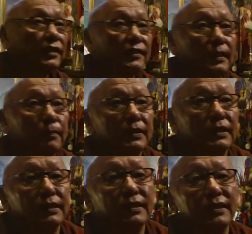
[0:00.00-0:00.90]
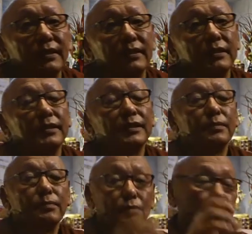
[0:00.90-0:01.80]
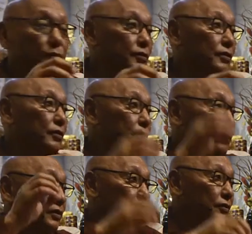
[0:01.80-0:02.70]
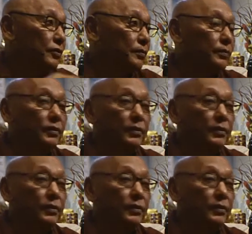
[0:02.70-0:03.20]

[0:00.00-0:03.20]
suffering produced because of